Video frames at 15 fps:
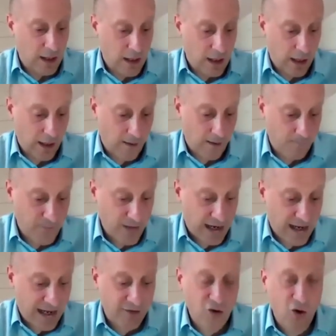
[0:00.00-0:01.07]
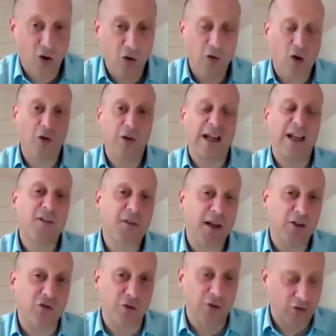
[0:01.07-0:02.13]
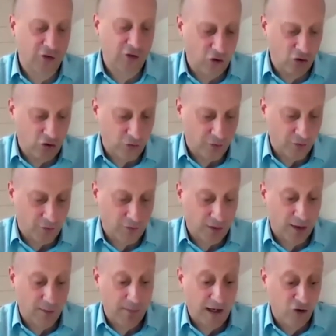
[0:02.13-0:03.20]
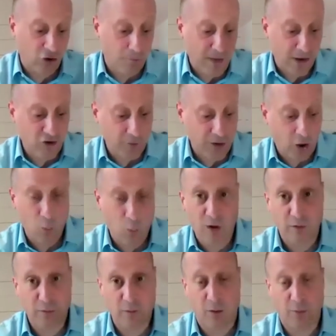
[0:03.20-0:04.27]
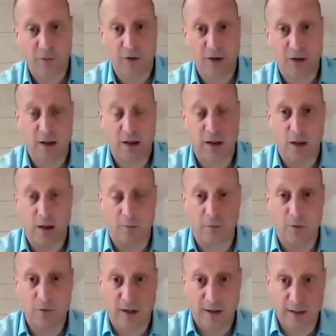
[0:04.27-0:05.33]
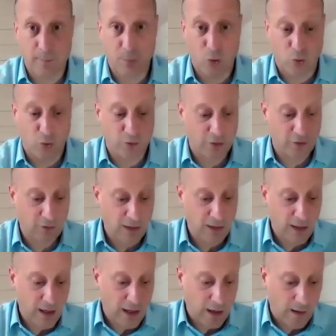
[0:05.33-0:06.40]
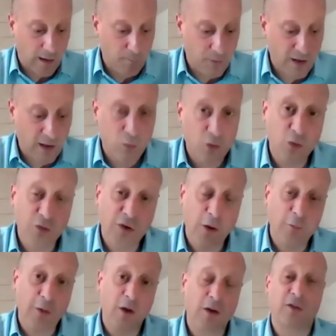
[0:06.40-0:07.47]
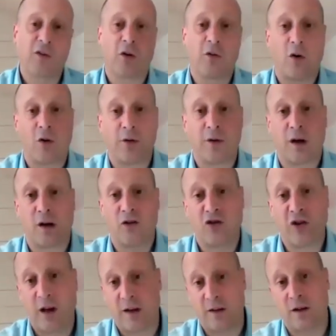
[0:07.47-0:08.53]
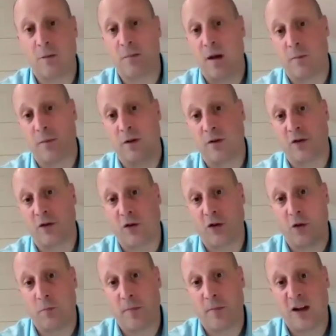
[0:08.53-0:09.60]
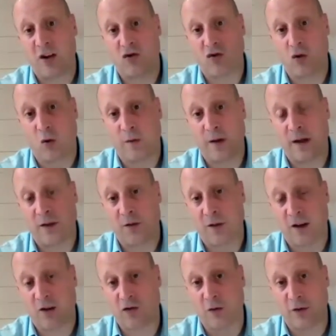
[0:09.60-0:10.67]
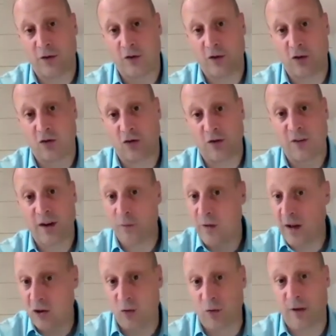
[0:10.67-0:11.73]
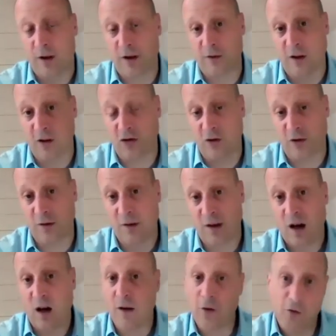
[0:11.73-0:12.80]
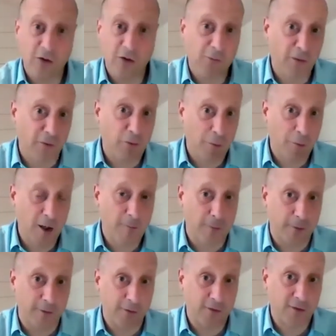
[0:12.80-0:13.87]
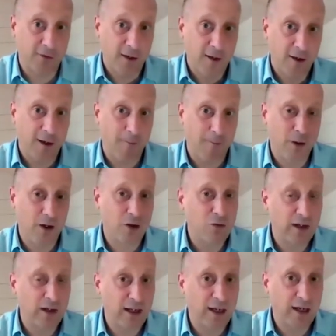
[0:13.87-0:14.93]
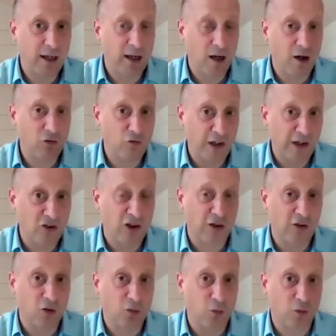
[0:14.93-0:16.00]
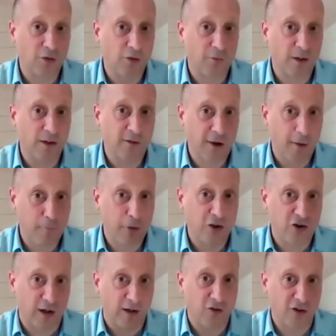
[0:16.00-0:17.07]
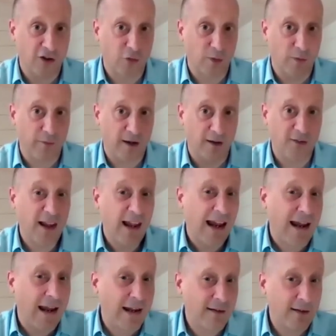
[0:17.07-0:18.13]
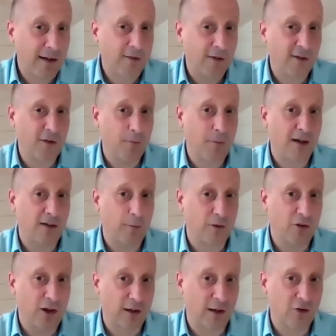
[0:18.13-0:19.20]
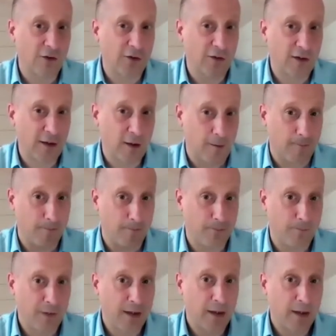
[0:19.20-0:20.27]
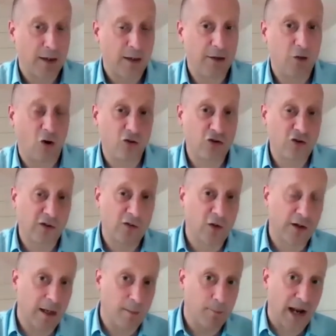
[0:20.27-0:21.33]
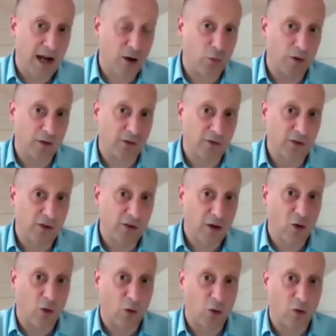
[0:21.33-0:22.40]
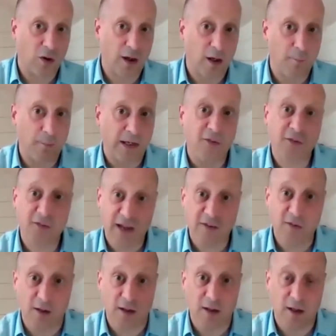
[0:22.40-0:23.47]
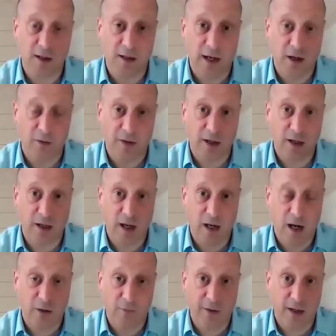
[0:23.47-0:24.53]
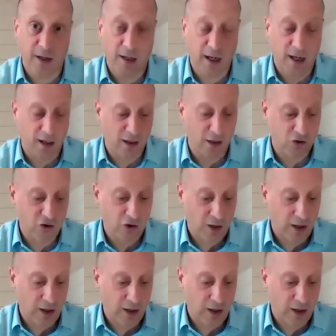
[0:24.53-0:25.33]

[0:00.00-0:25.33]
And on international institutions. Ashok mentioned Commonwealth, obviously greatly important, but I would also focus on our shared commitment to making sure that international institutions and regional organisations are not just fit for purpose, but are really reaching towards the contemporary challenges we face and anticipating the challenges to come, not just looking backwards or being static in how they engage.